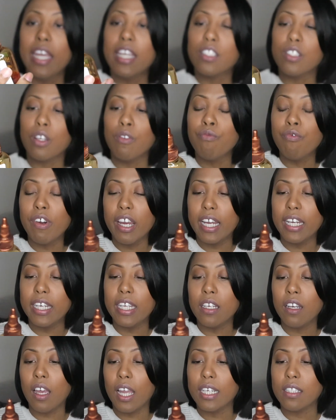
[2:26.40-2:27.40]
It's a
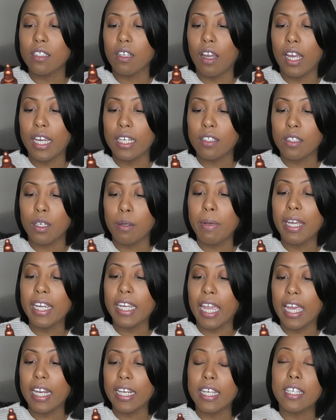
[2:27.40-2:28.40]
really nice item.
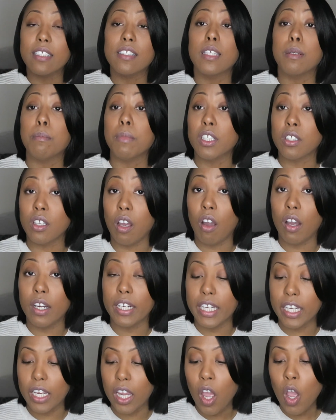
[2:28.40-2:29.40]
Again, it's the
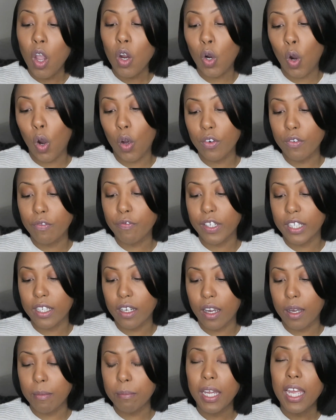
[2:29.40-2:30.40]
Mizani
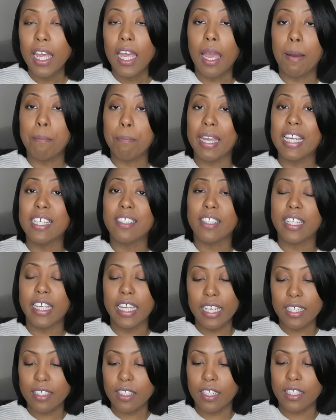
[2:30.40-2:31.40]
Confiderm, and
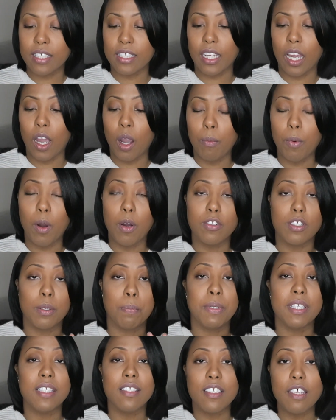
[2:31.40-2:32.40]
basically it's a scalp oil, so
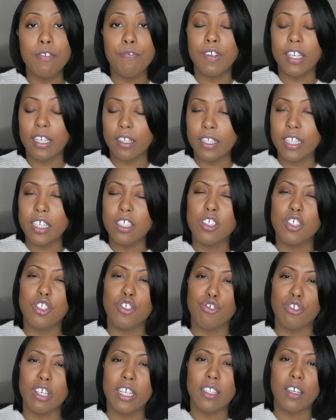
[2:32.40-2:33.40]
specifically to
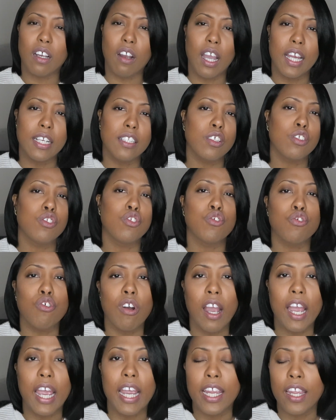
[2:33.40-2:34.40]
treat the kind of
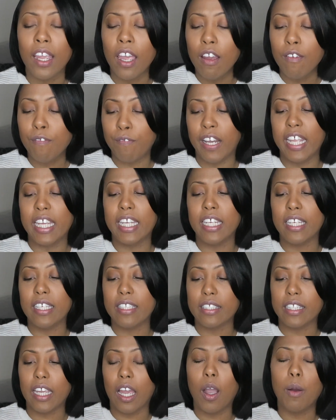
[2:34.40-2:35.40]
dry, flaky
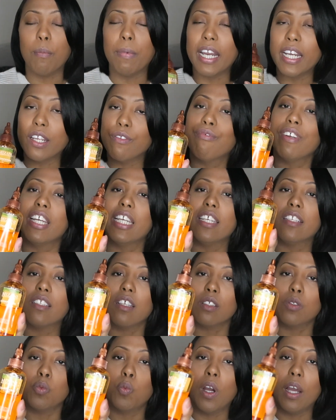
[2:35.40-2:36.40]
scalp, and it really
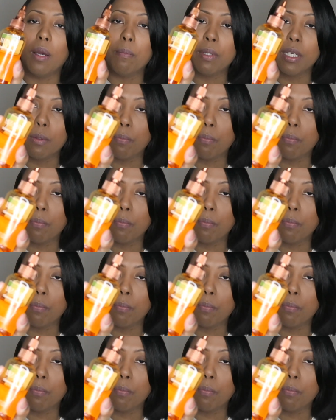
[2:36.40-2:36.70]
does work,